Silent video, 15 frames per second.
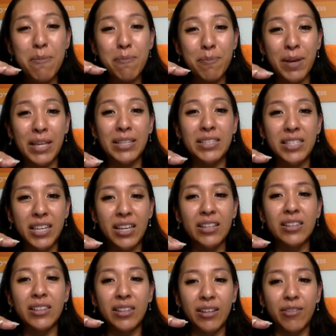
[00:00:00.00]

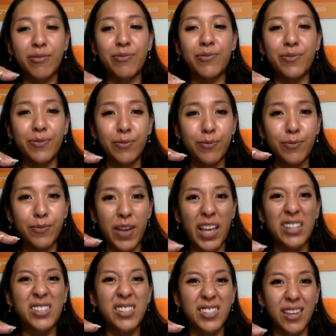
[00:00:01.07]
maintain the
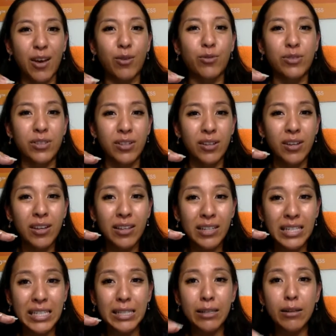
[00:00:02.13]
fat cells
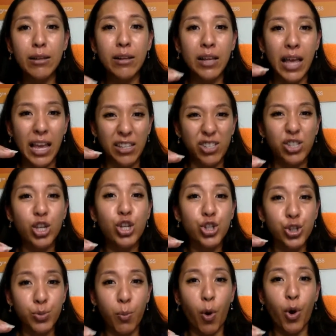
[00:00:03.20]
as
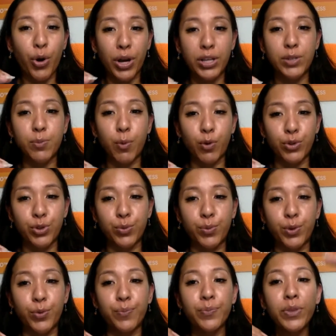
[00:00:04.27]
small as
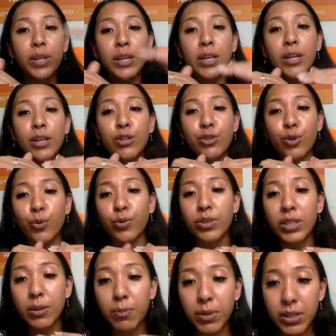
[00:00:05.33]
possible. So
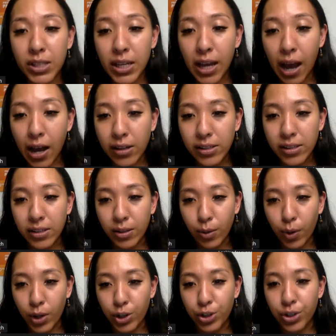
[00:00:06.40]
Timothy asked the
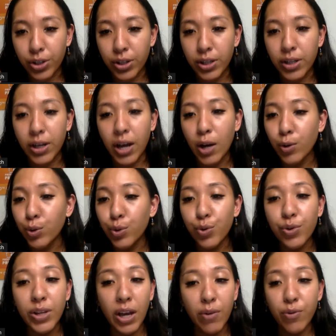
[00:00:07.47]
question here, how do
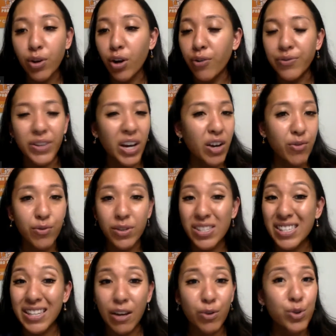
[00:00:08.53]
you get rid of the 100
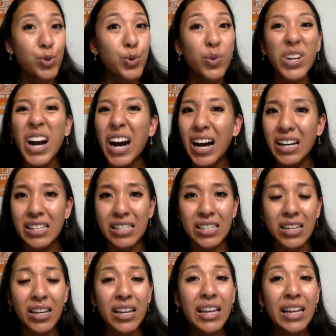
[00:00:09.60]
cells? You can't.